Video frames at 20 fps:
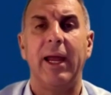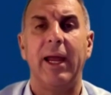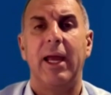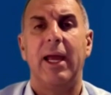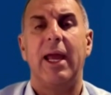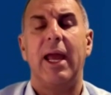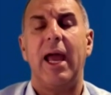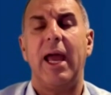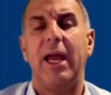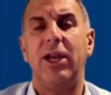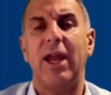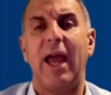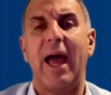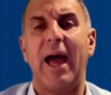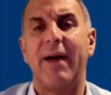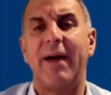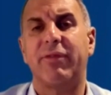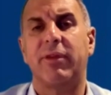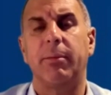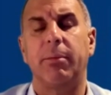and you have
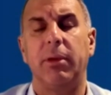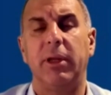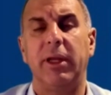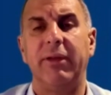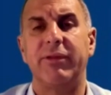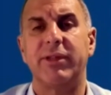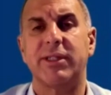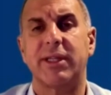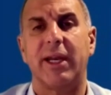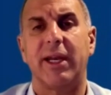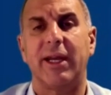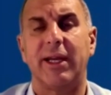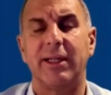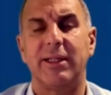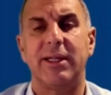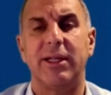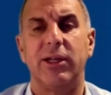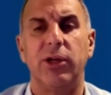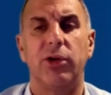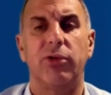to believe it's going to
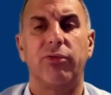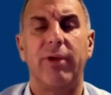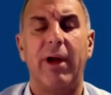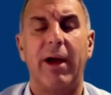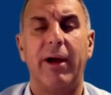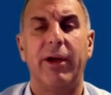continue to rally the